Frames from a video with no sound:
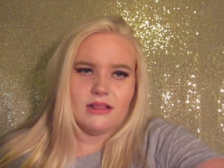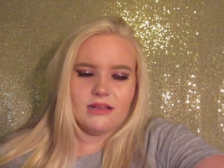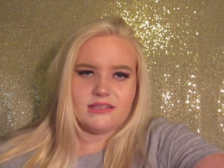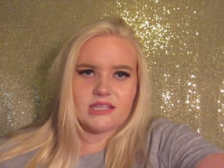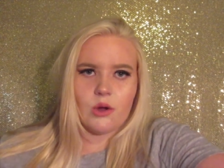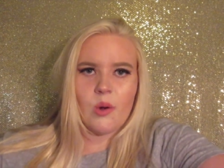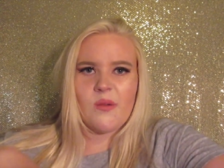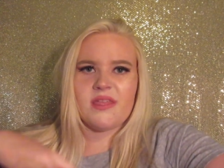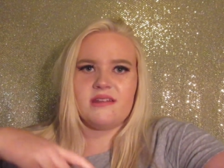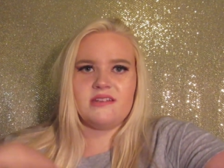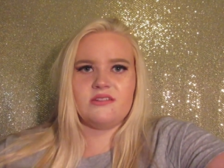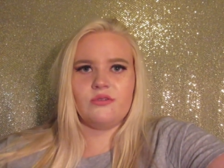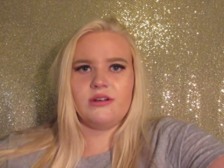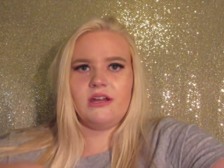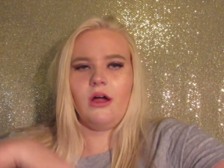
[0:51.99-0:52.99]
Let's go on with the
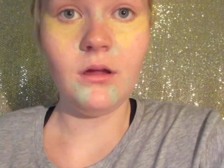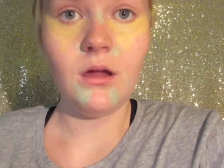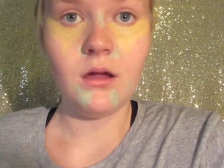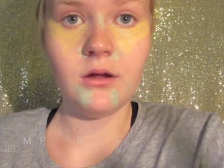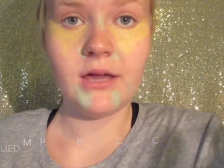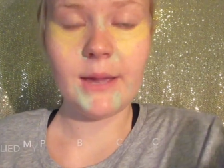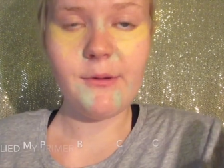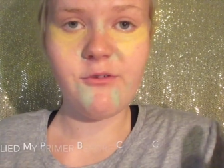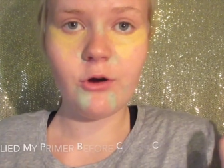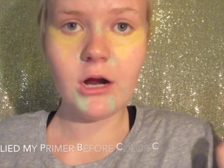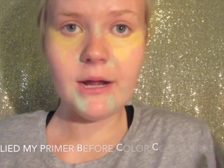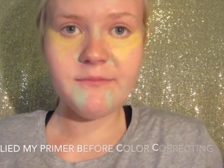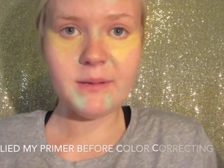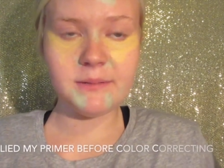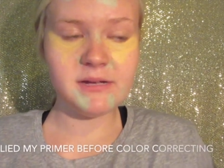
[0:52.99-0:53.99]
tutorial. Okay, before
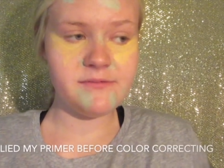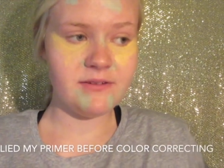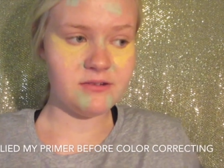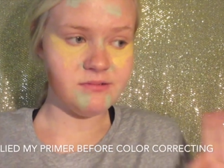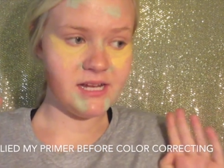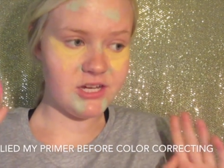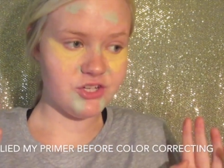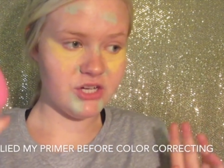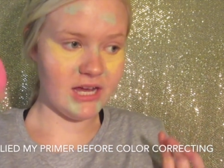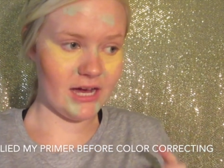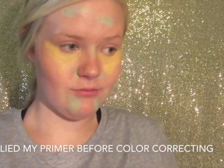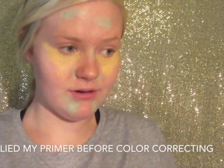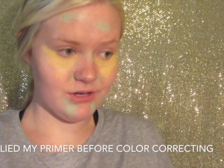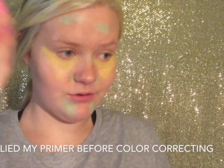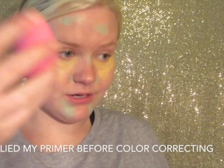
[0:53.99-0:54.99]
I blend my foundation
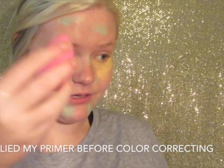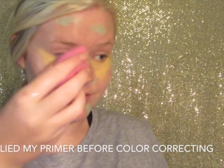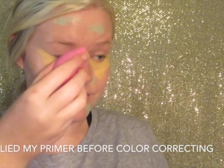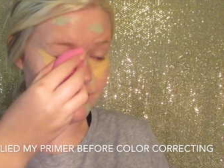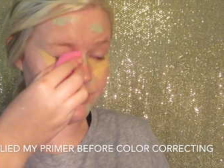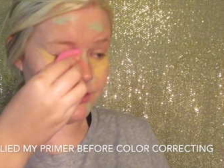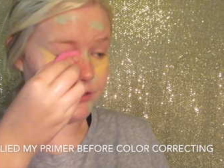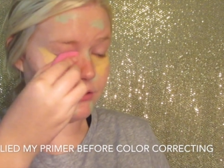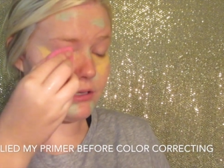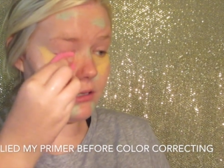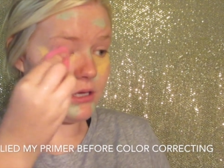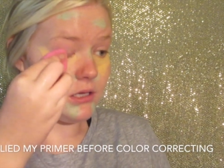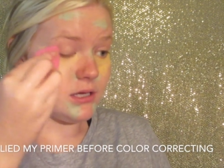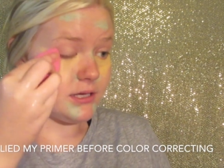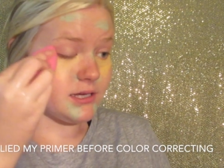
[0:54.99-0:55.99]
out, what you're going to do
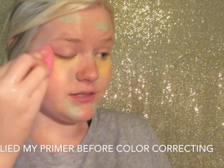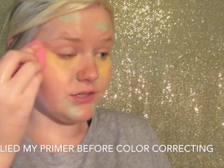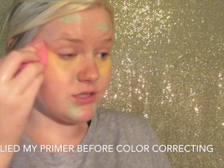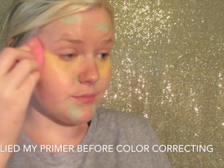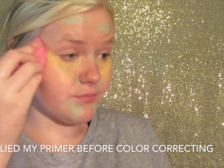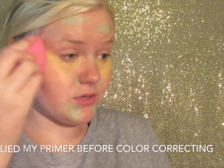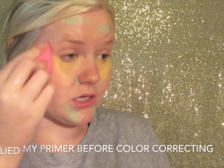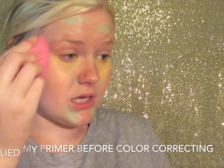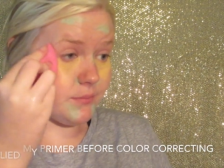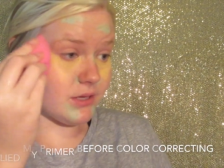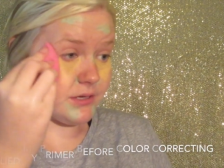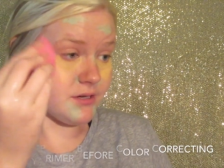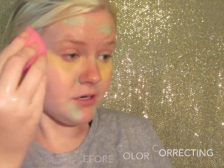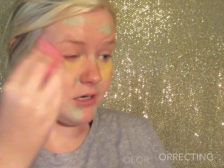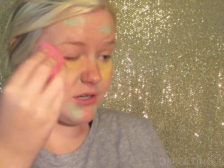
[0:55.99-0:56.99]
is use a beauty
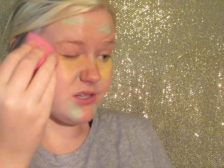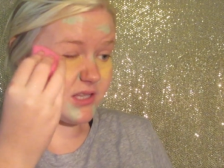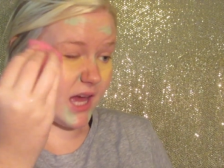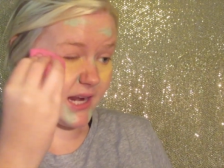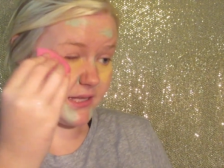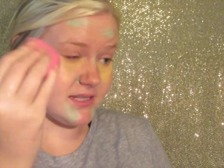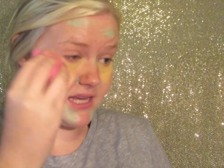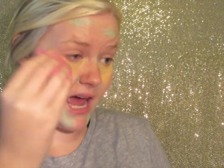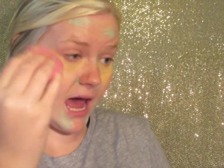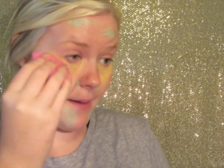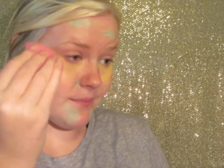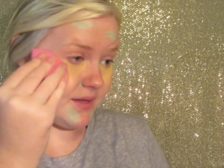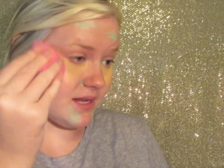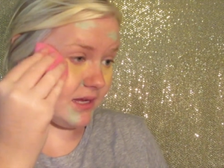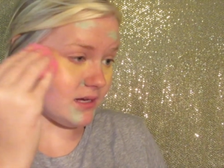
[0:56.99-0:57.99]
blender and just kind of
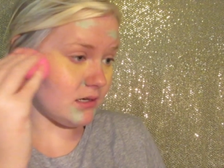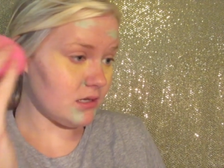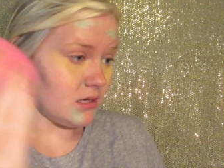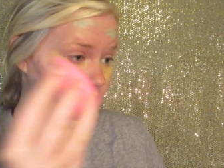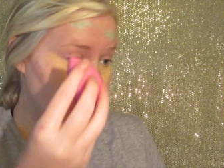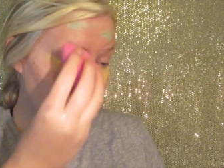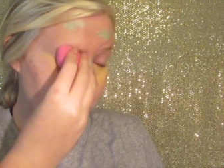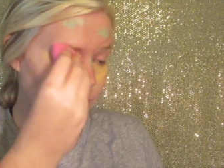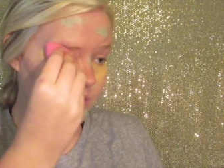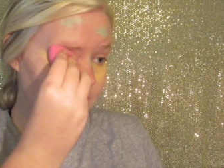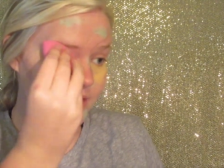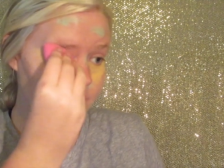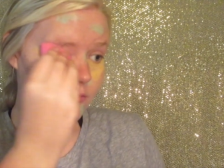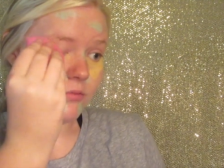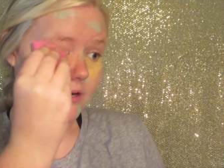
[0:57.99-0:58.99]
tap it in. You want
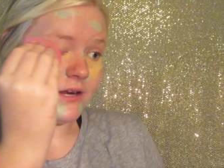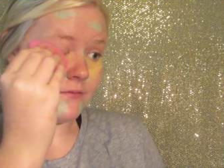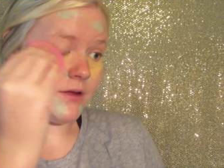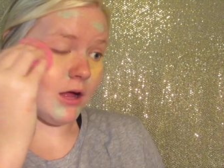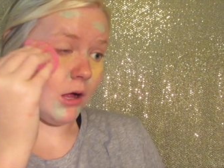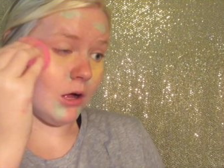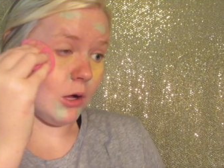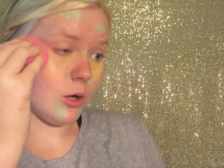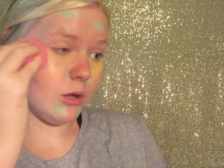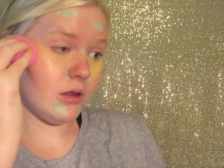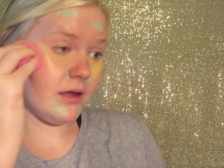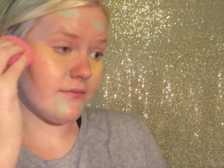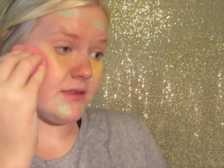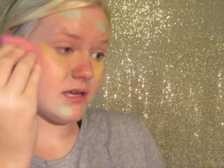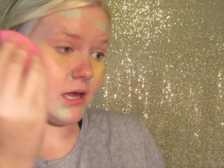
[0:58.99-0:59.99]
to get rid of all
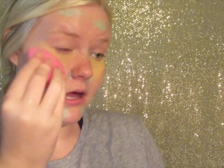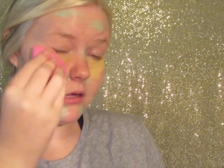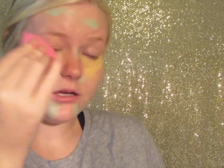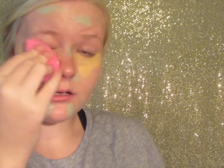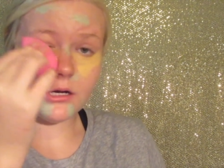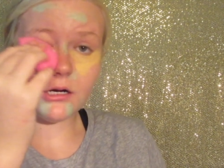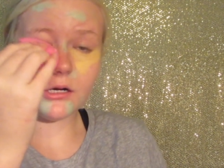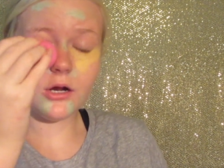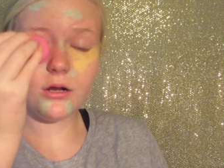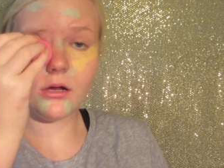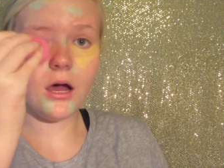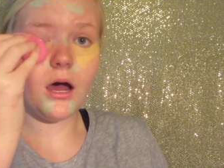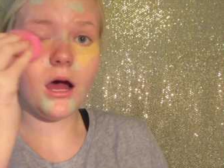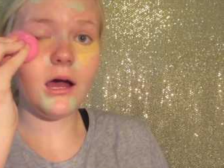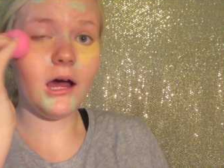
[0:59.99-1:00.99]
of the color
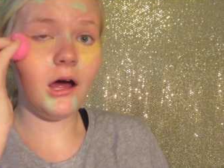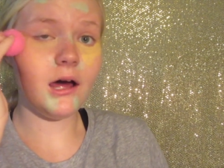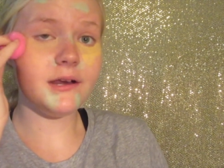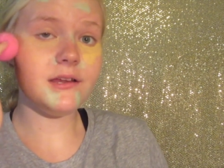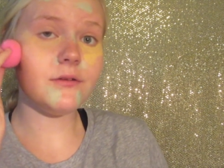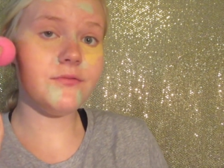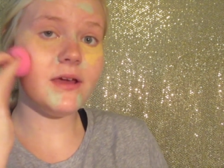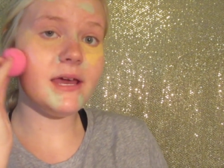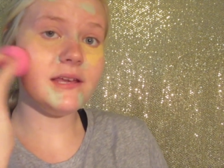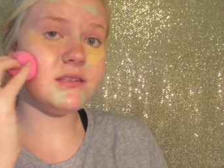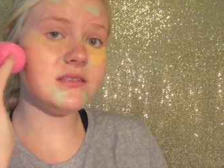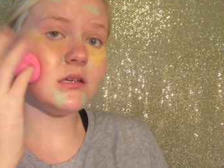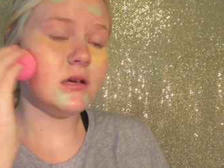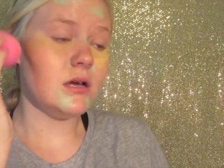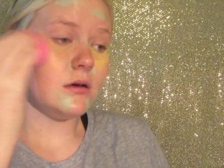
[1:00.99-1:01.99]
on your
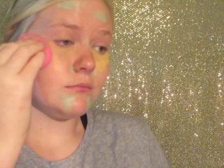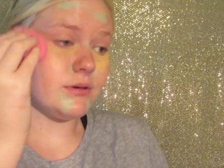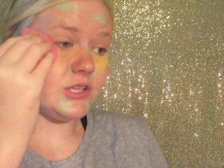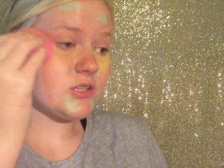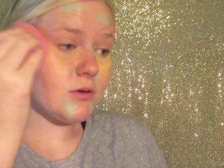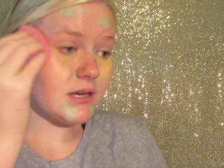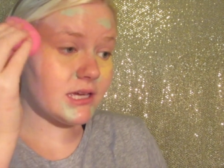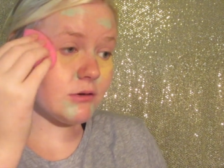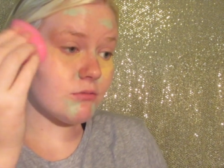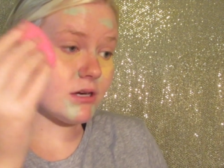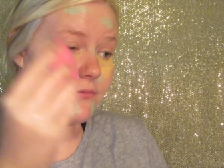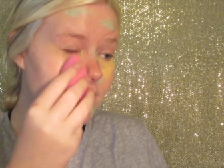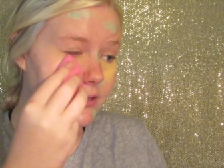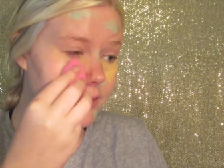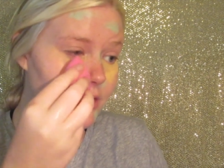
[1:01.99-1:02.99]
face we just want to get rid
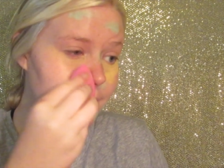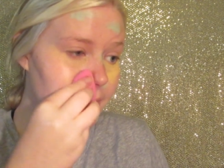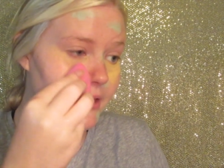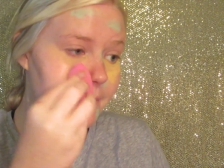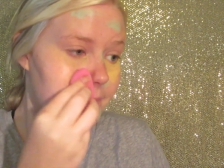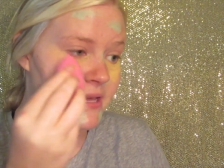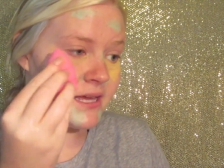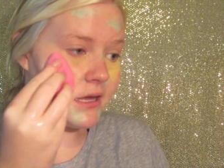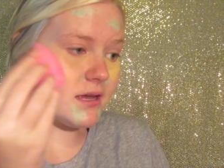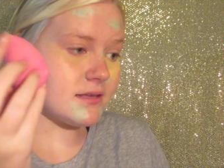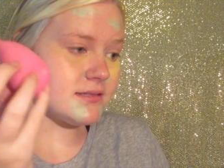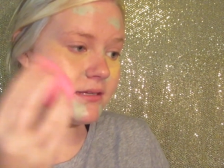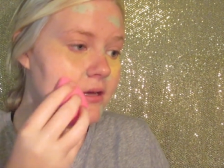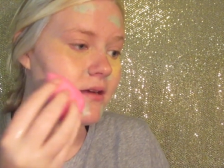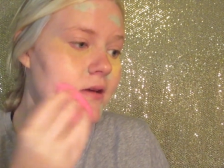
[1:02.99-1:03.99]
of a little bit
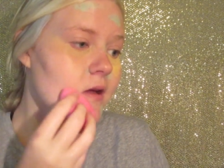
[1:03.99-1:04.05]
because